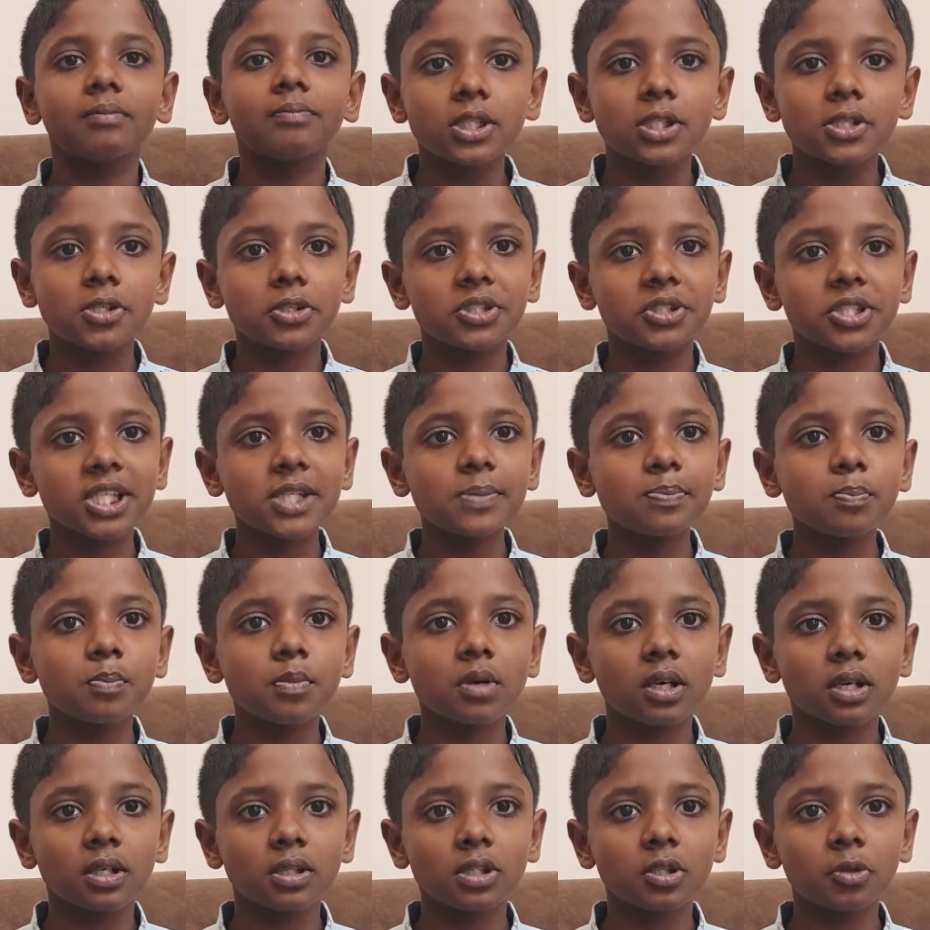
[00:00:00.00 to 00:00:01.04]
So just
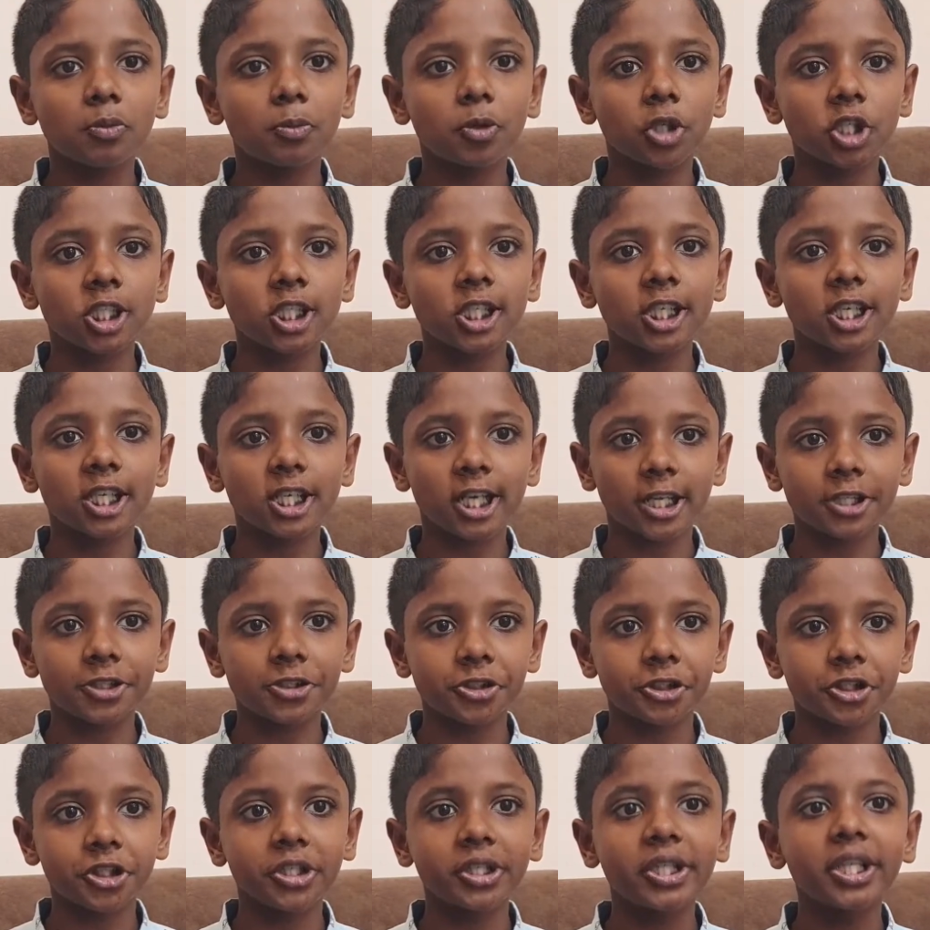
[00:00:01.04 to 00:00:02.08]
to put in a
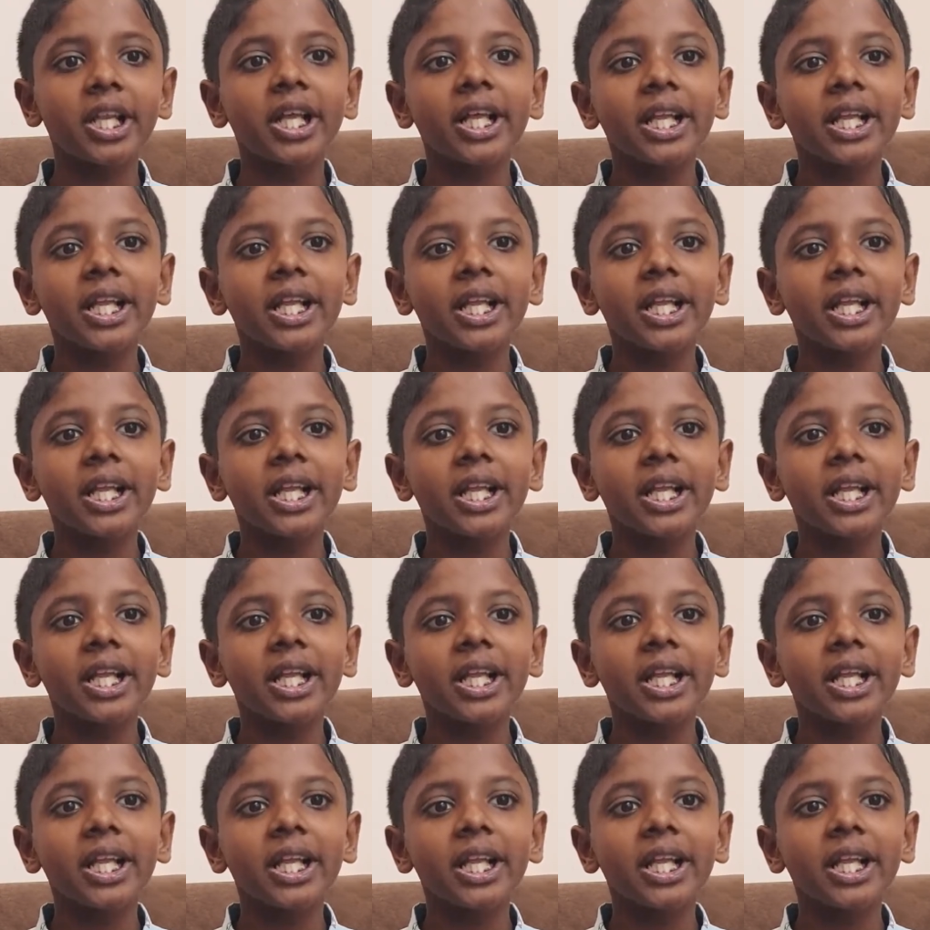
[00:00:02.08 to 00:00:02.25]
nutshell,